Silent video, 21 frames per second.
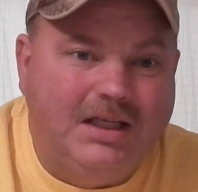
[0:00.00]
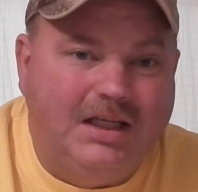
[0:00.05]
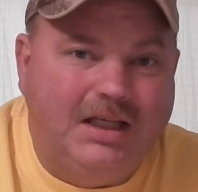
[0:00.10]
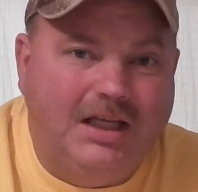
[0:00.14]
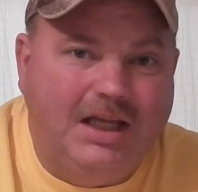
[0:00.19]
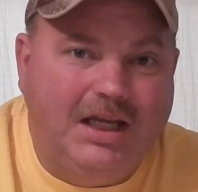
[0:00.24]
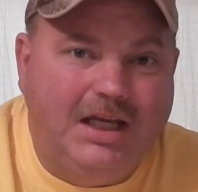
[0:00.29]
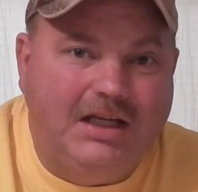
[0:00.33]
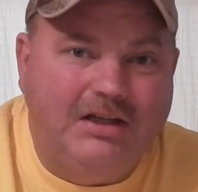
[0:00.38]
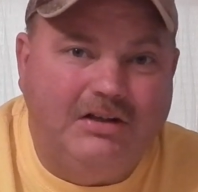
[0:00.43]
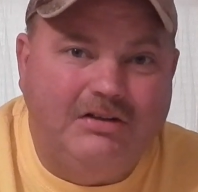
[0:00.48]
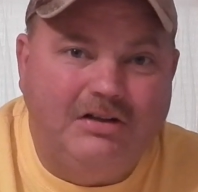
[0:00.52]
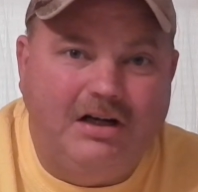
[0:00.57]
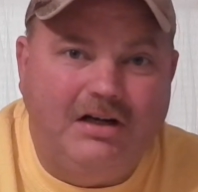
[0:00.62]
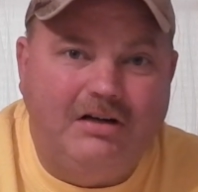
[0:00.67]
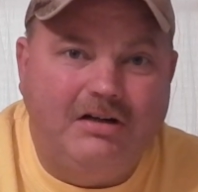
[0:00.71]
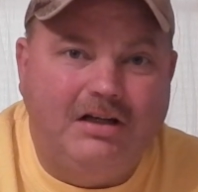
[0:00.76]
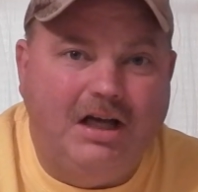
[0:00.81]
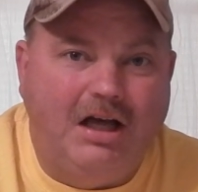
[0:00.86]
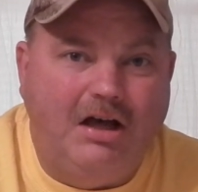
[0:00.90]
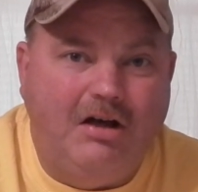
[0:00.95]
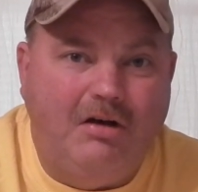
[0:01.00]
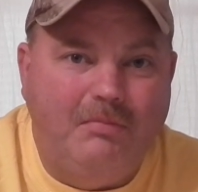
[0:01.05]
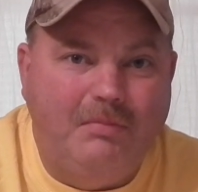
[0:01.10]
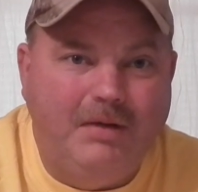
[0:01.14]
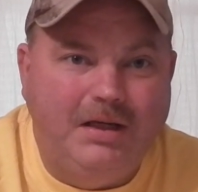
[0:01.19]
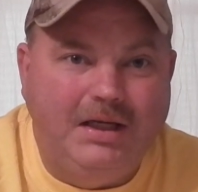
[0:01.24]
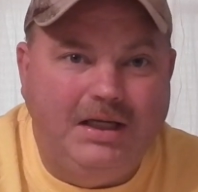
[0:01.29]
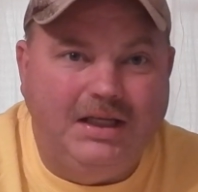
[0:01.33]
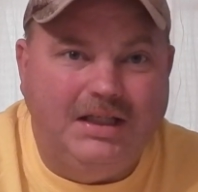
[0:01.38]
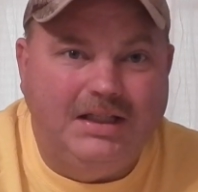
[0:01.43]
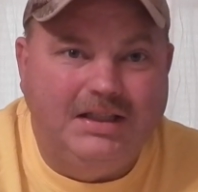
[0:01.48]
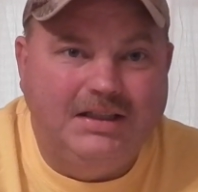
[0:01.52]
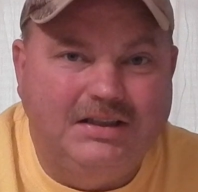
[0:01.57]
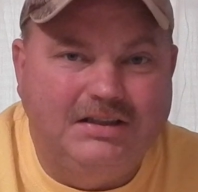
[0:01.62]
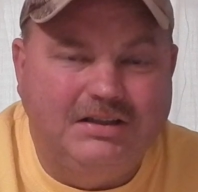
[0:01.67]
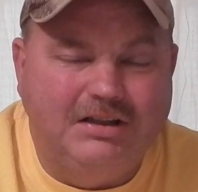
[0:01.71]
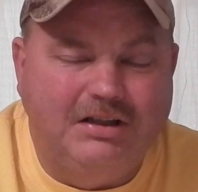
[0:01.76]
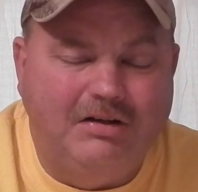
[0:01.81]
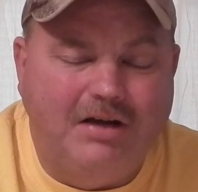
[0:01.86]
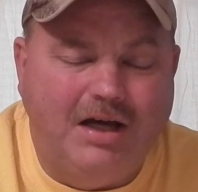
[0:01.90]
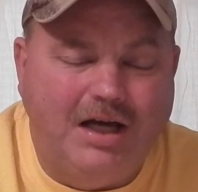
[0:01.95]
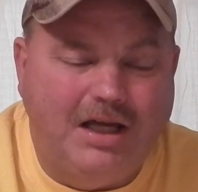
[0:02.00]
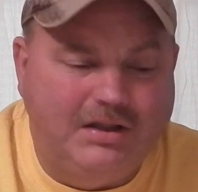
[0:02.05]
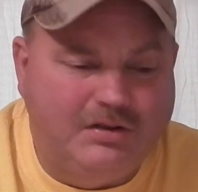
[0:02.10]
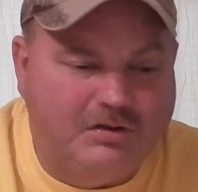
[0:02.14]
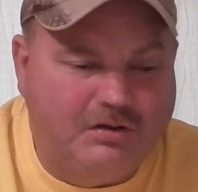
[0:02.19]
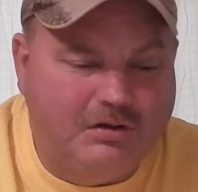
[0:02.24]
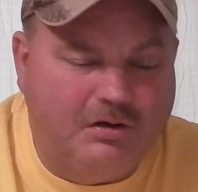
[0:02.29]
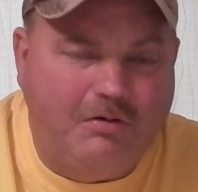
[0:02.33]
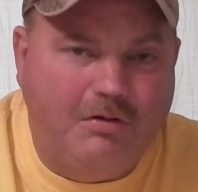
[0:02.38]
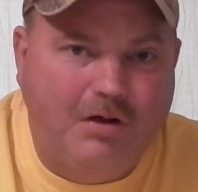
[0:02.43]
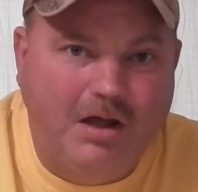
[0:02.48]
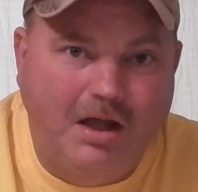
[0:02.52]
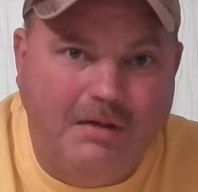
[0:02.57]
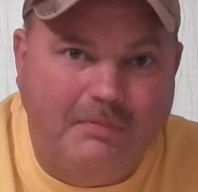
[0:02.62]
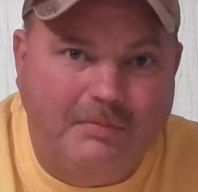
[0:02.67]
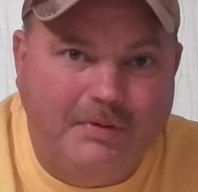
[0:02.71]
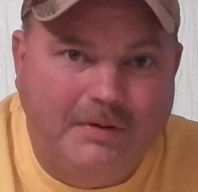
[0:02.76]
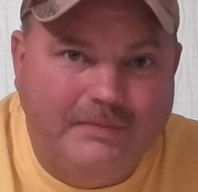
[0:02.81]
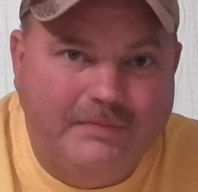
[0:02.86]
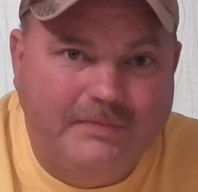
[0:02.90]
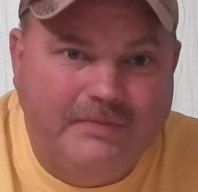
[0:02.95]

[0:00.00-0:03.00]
They in turn called me. So I show up.